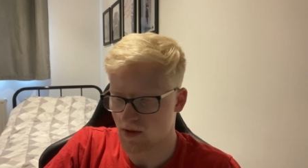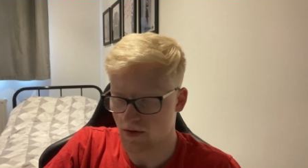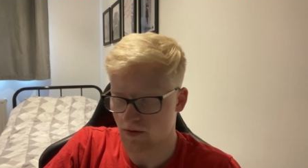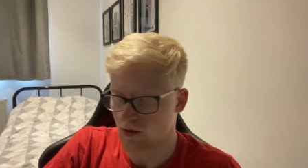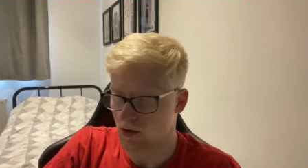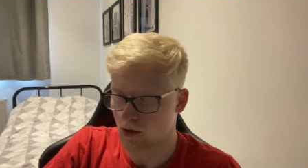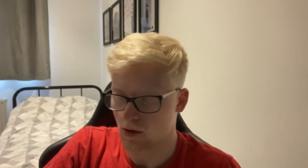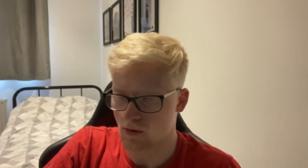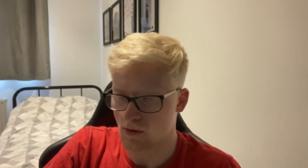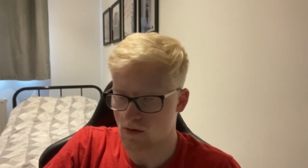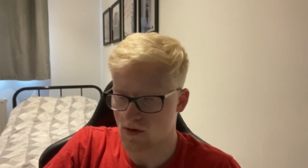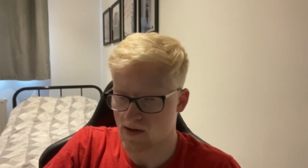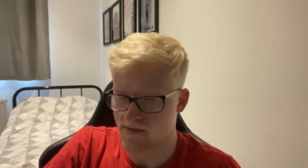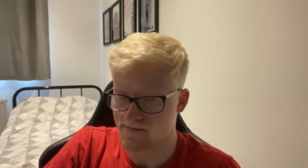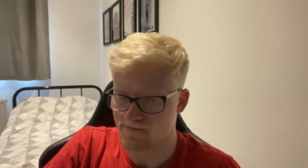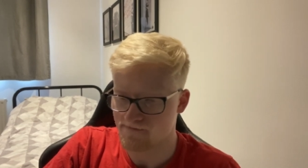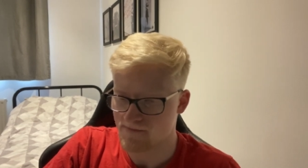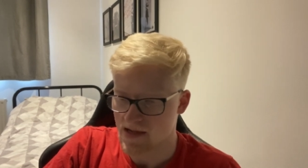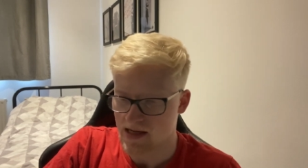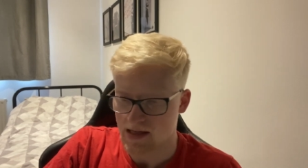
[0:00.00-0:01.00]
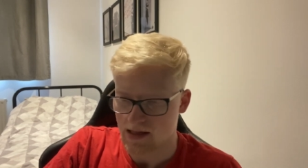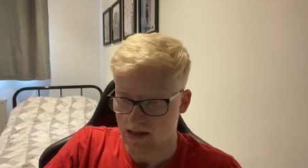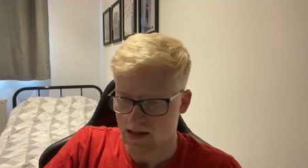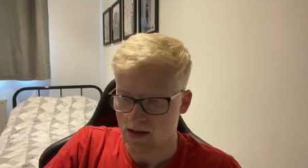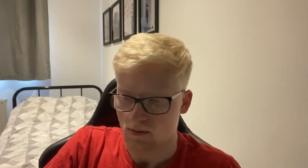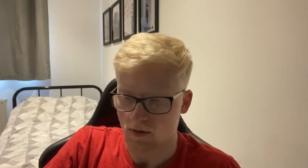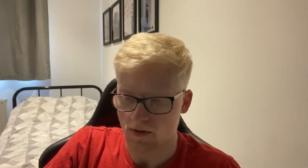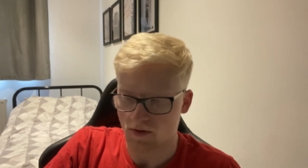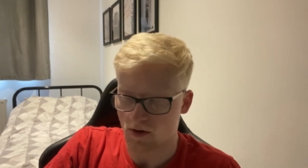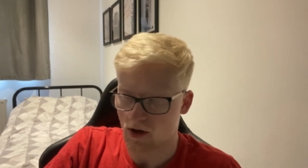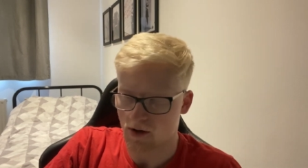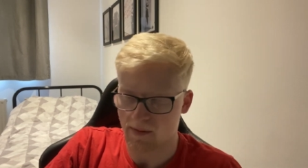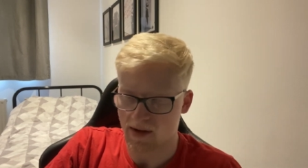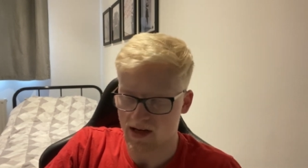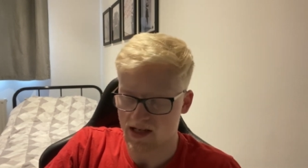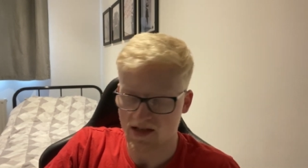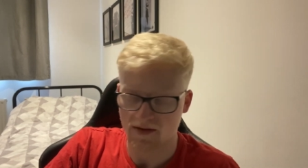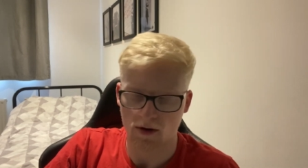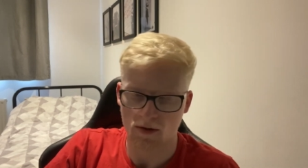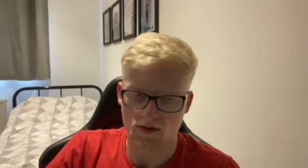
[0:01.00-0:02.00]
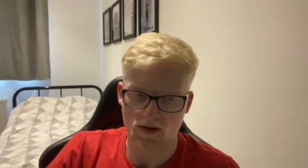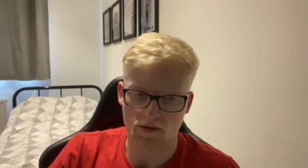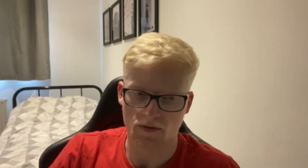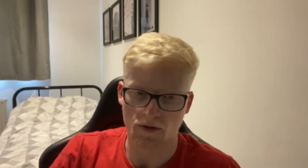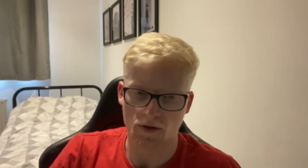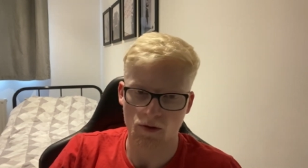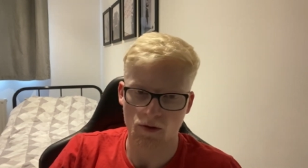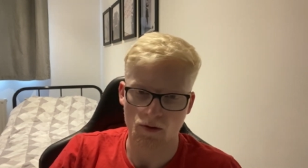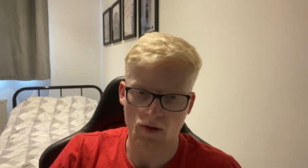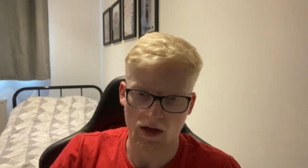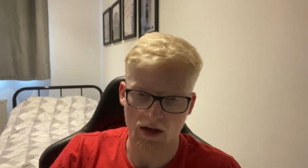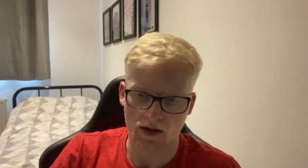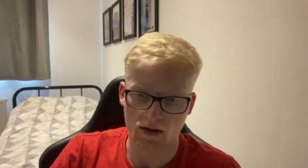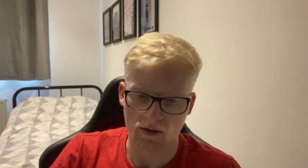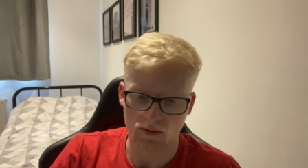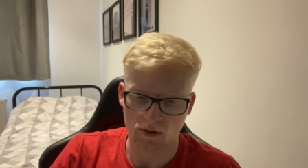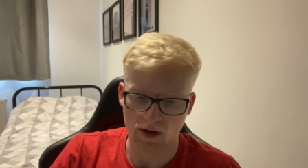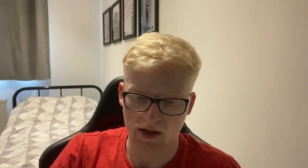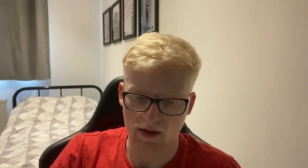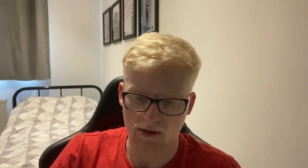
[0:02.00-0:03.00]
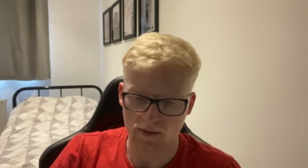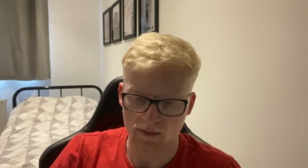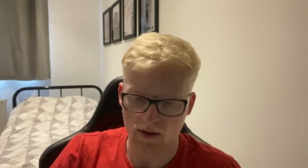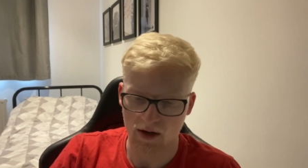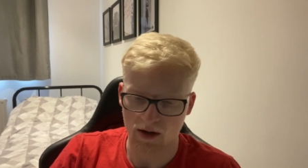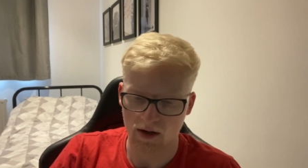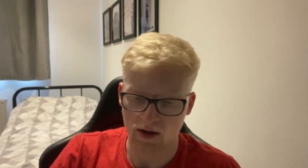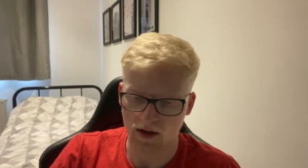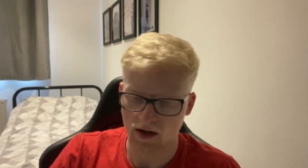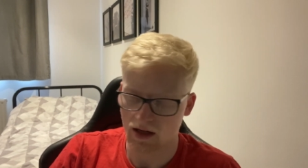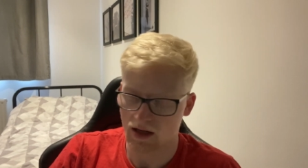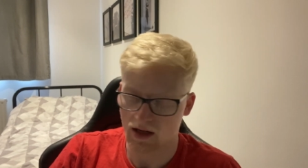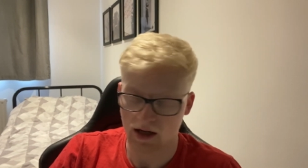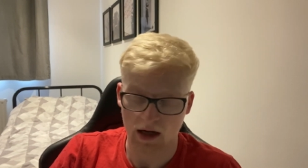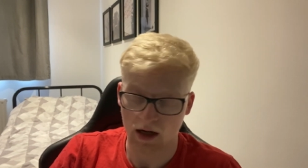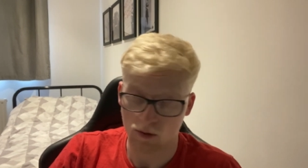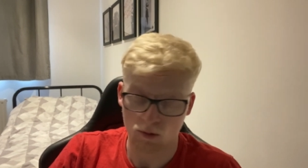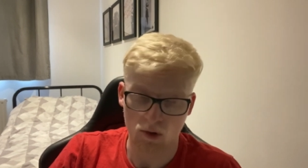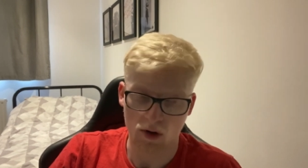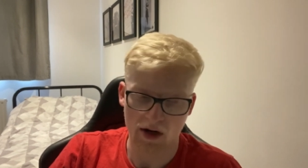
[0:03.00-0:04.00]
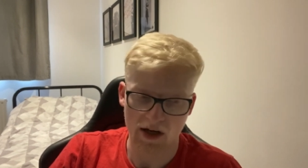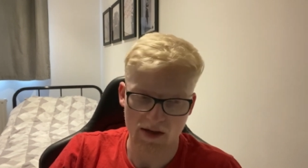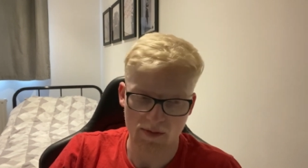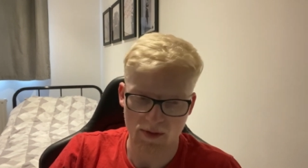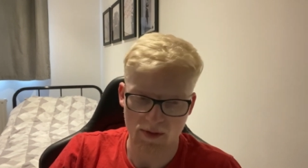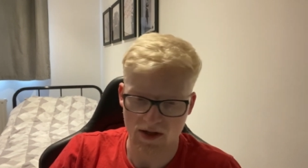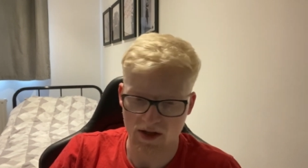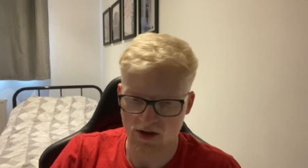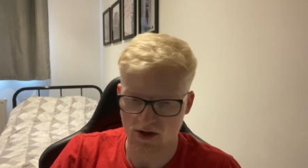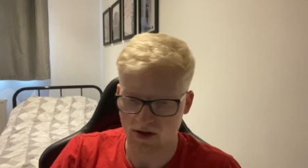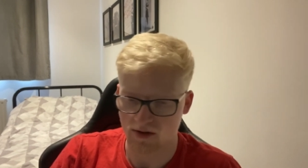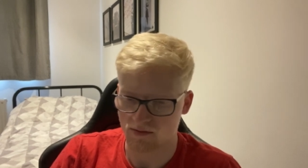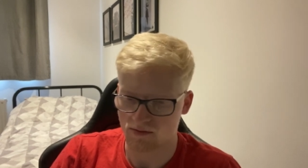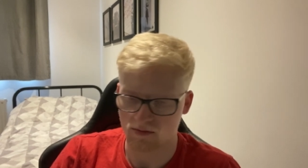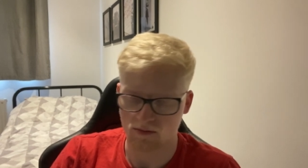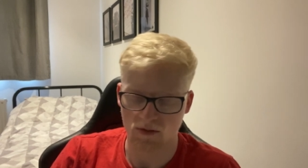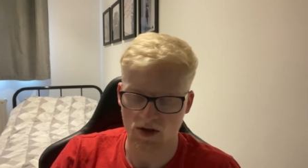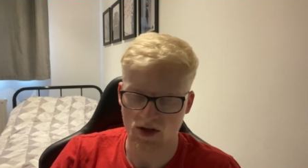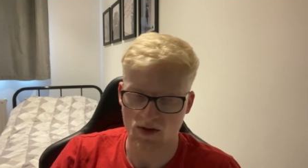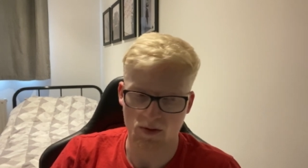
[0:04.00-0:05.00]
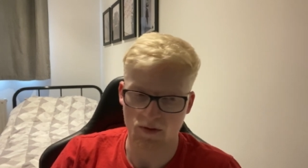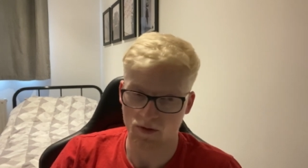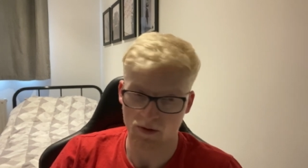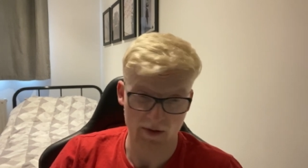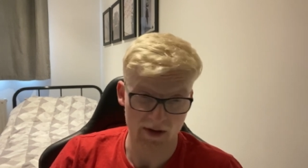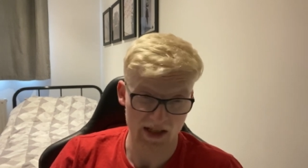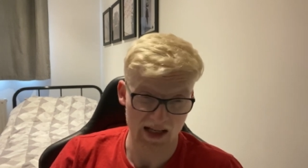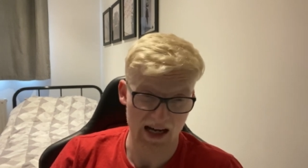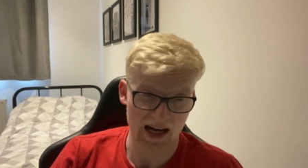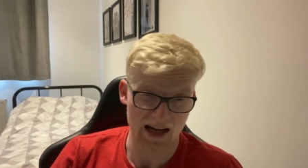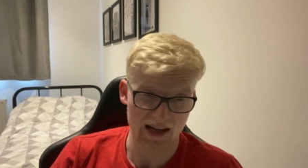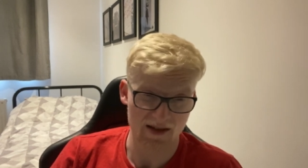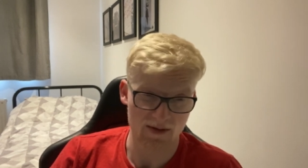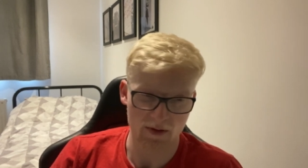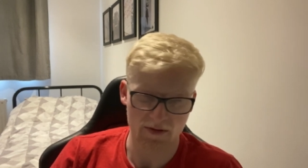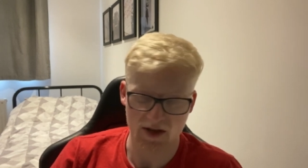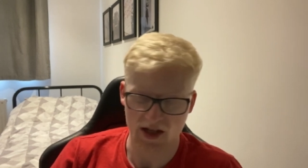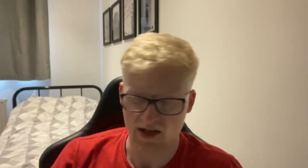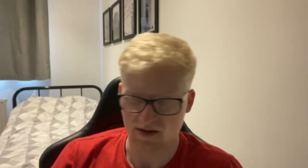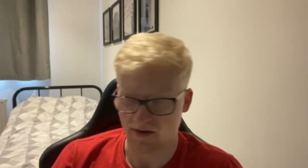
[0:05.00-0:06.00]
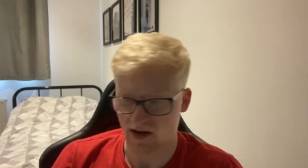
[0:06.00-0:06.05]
If we lose him, we've got a massive hole to fill in the wing uh, and our wide position, which we've already had with Jesurun